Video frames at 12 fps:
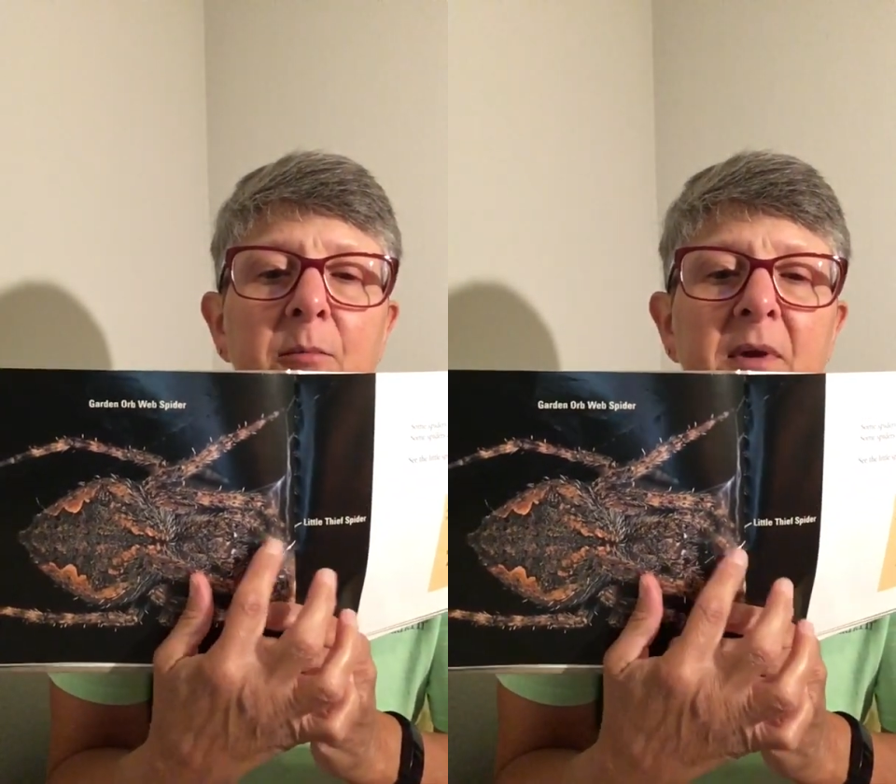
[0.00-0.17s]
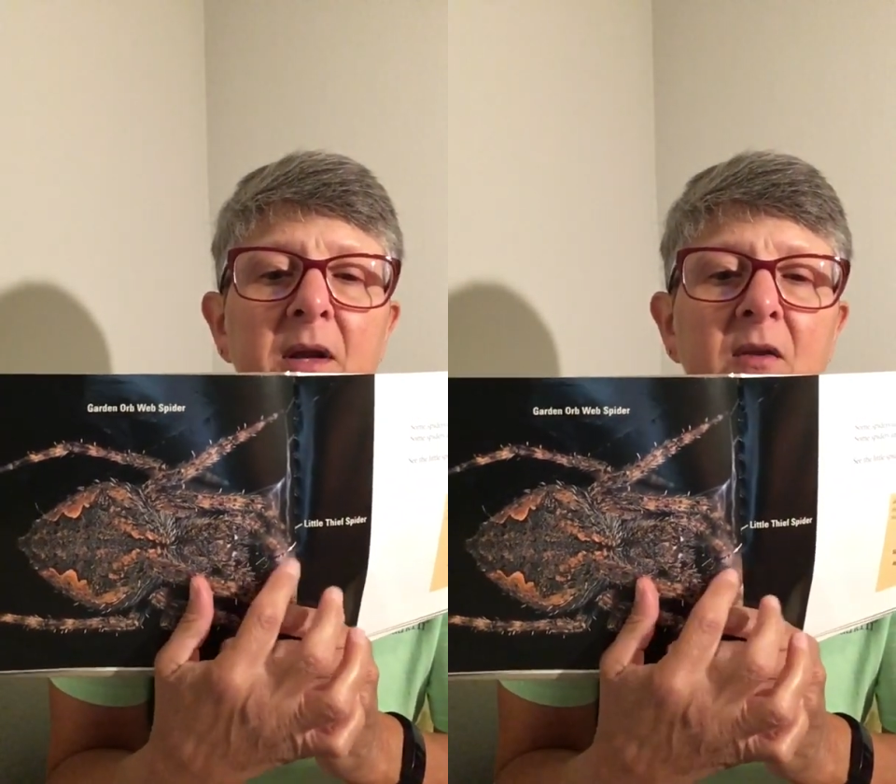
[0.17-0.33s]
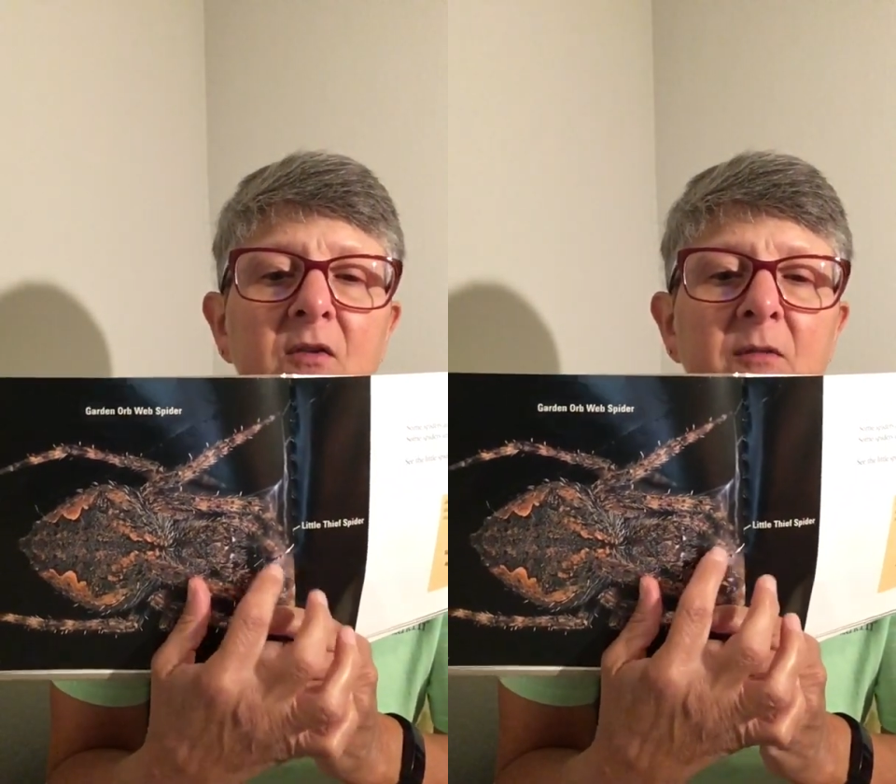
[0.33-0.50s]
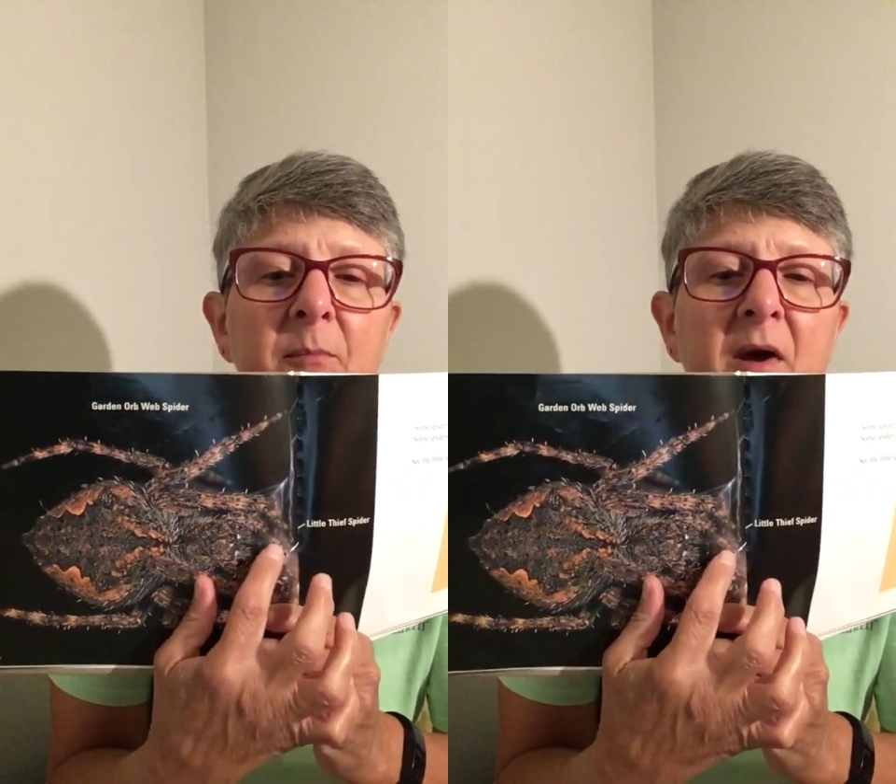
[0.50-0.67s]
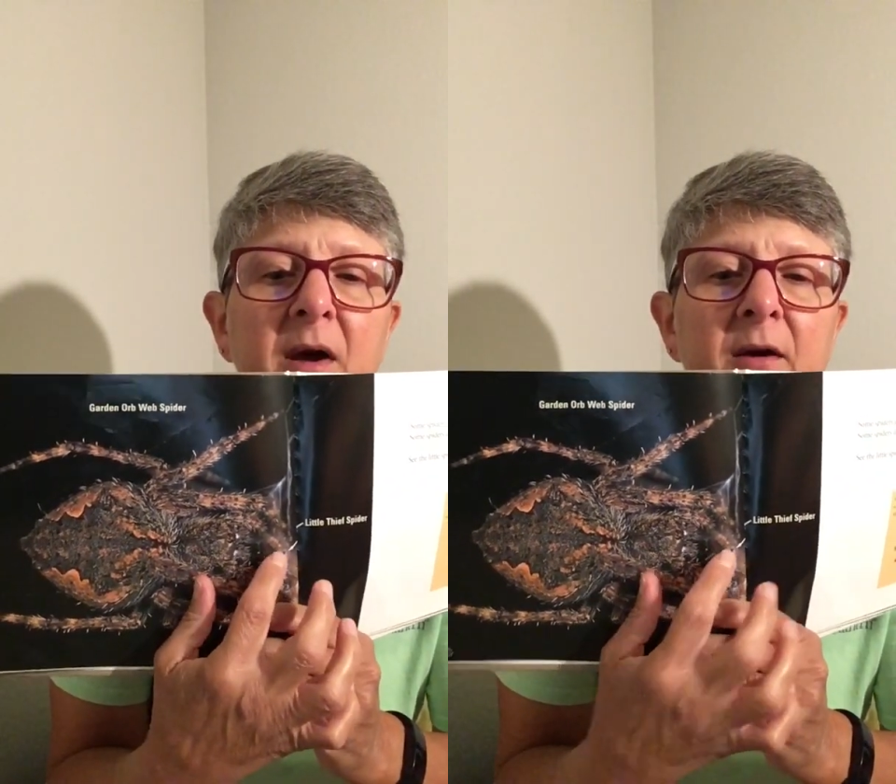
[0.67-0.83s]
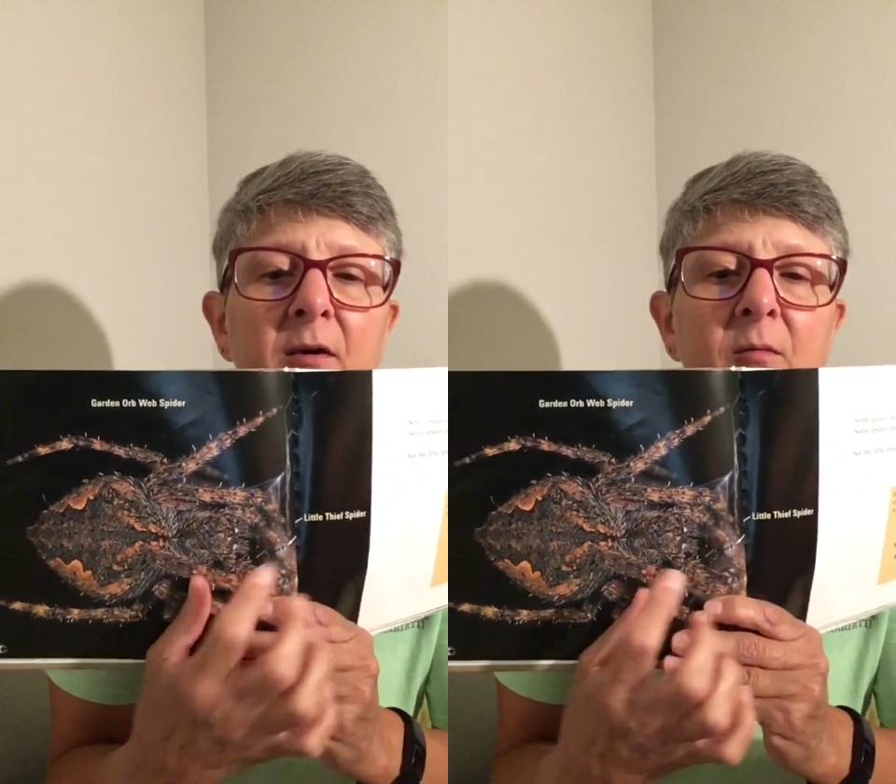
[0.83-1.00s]
bitty
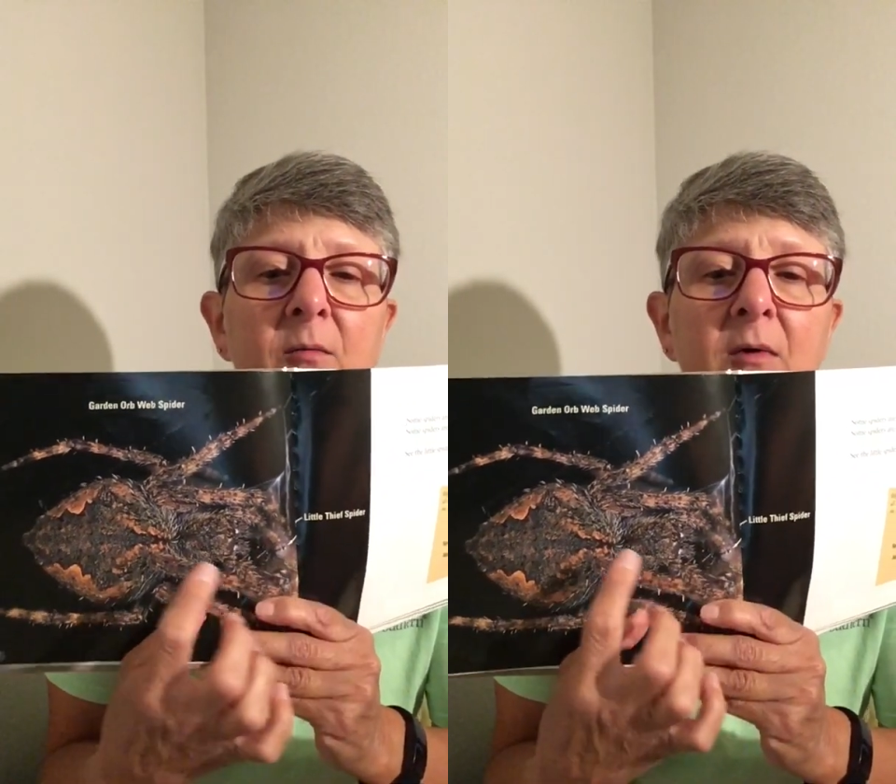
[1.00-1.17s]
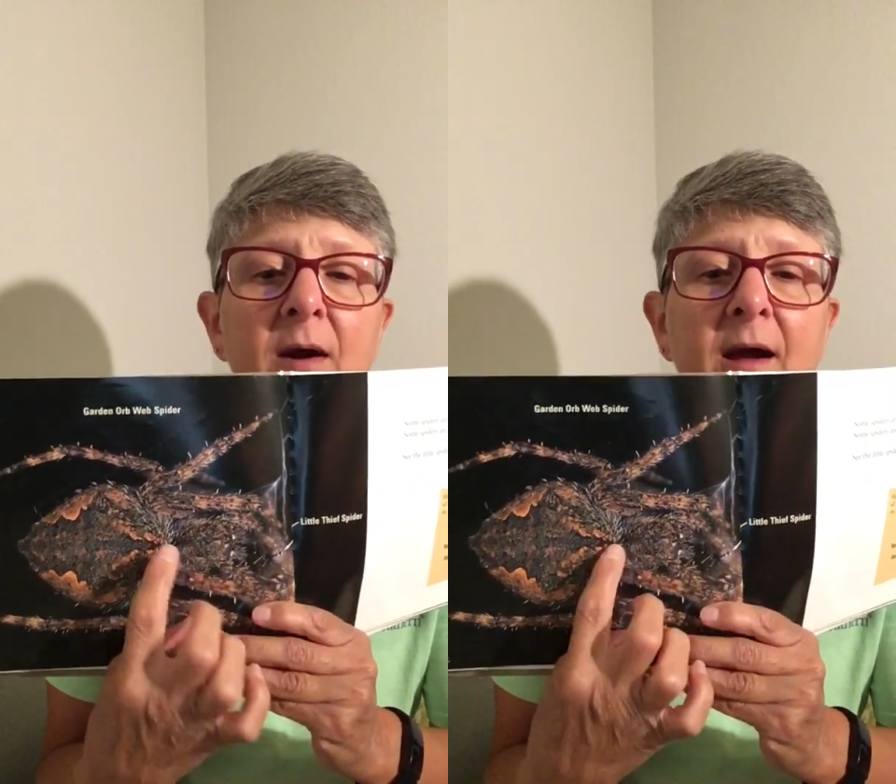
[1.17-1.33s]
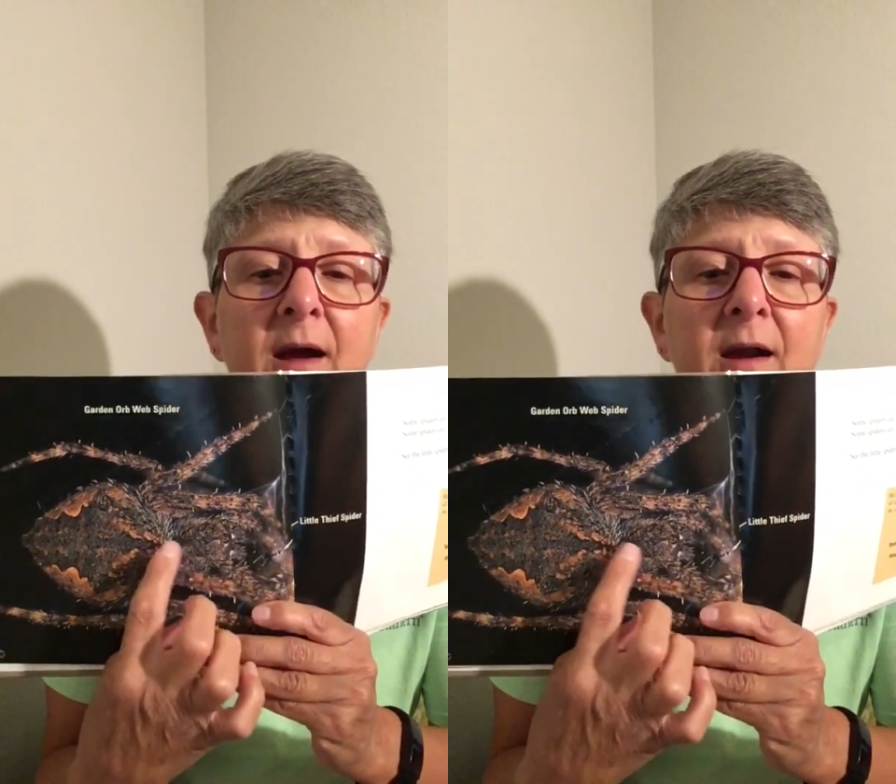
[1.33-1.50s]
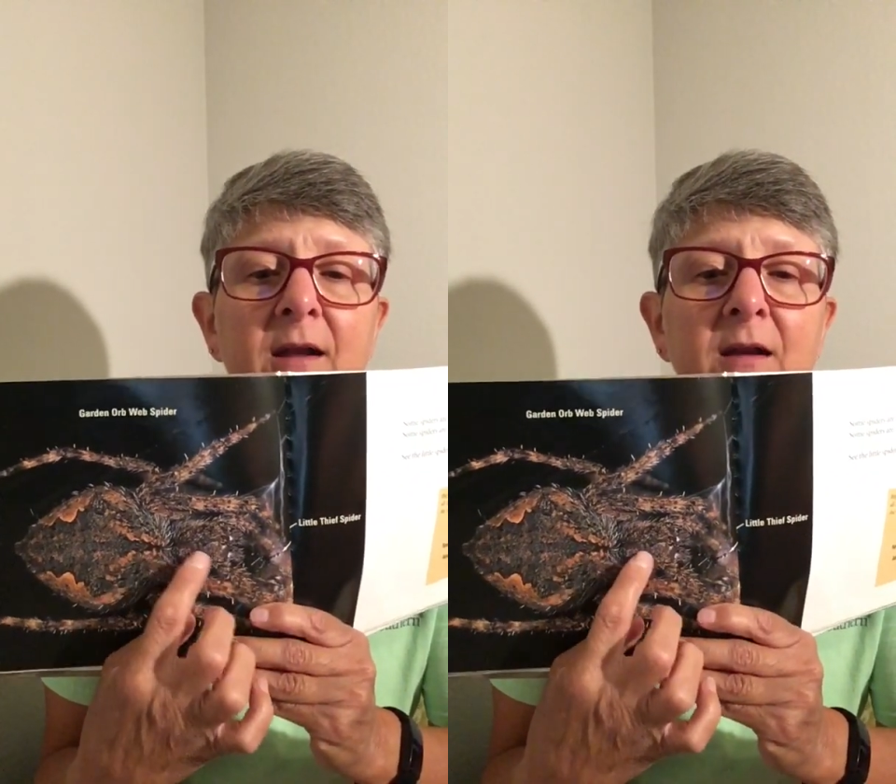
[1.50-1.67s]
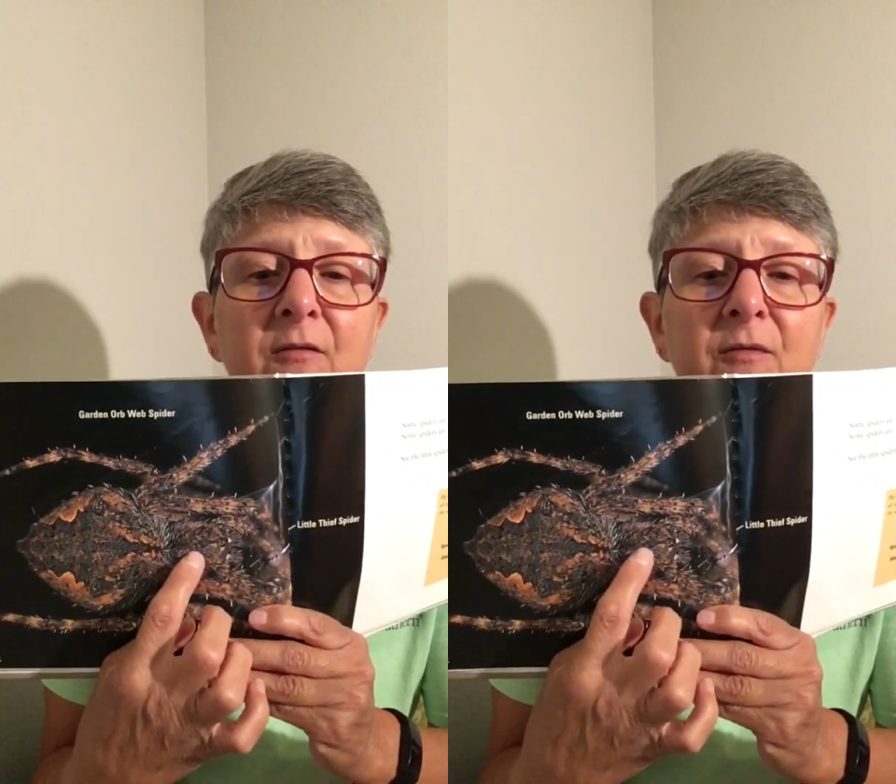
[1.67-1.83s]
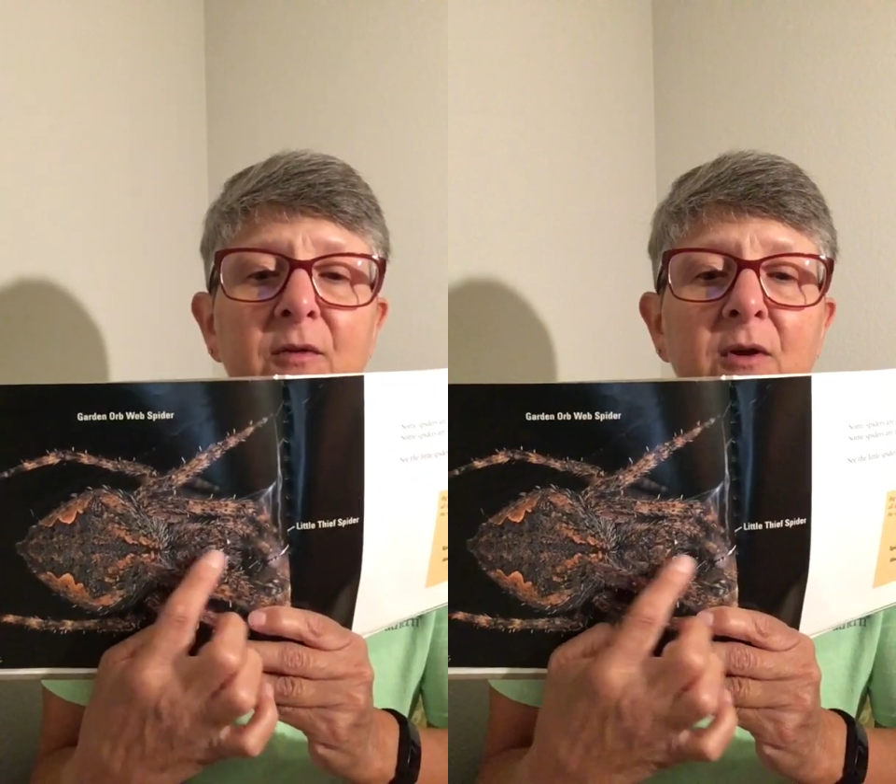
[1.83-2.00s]
spider right in
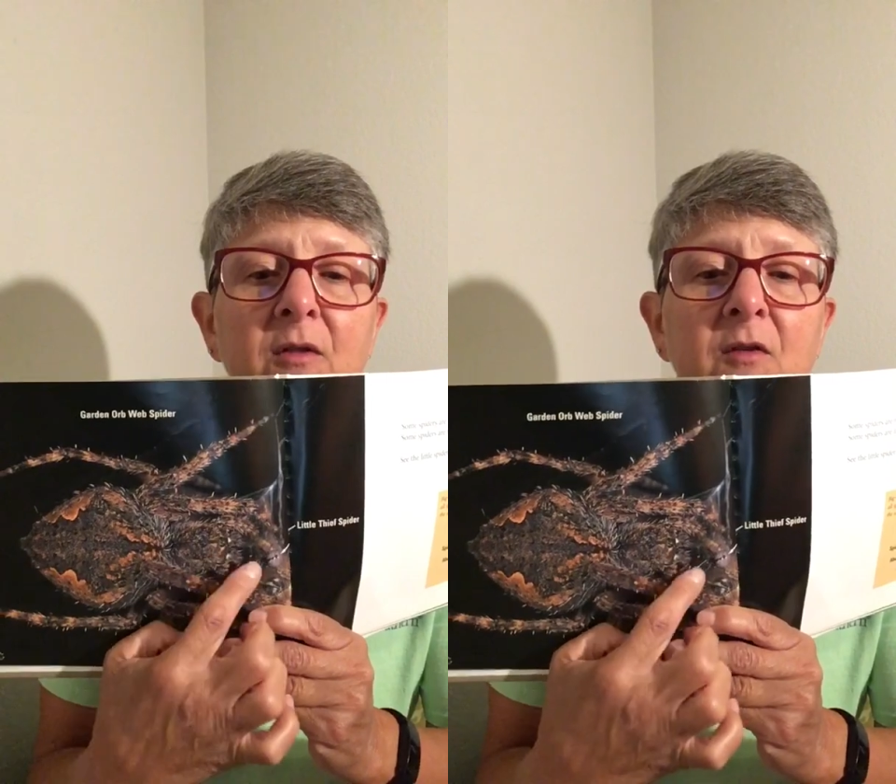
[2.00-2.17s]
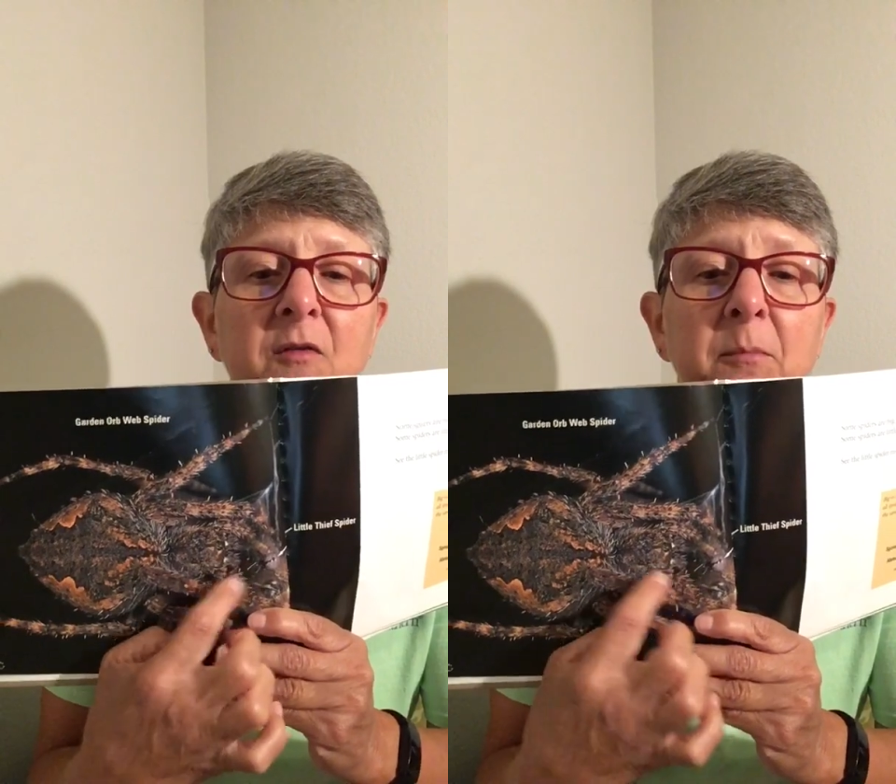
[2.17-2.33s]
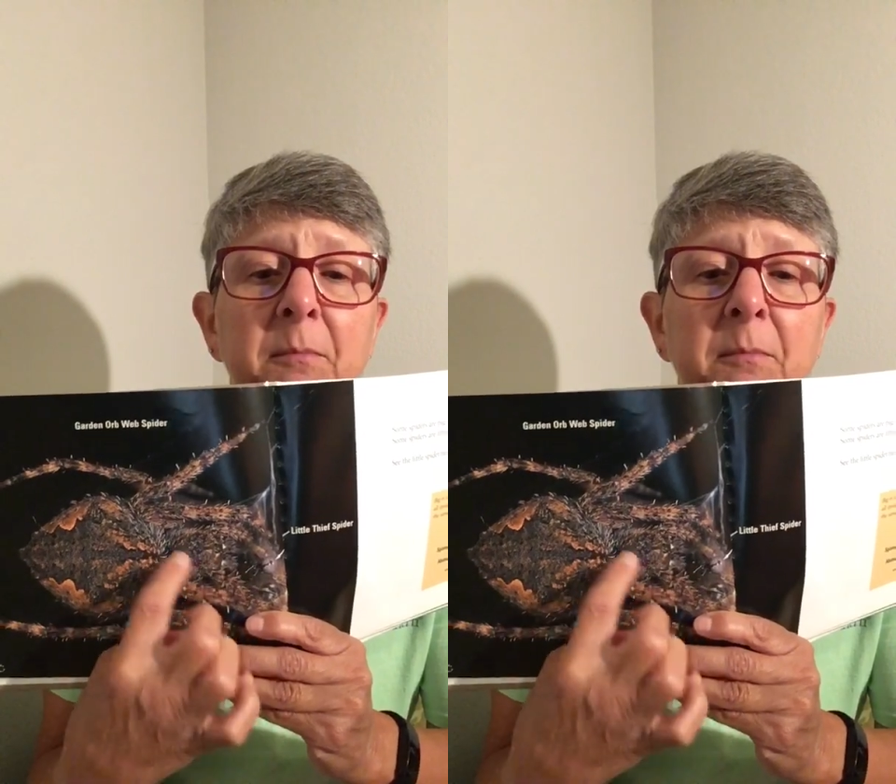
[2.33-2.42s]
front of this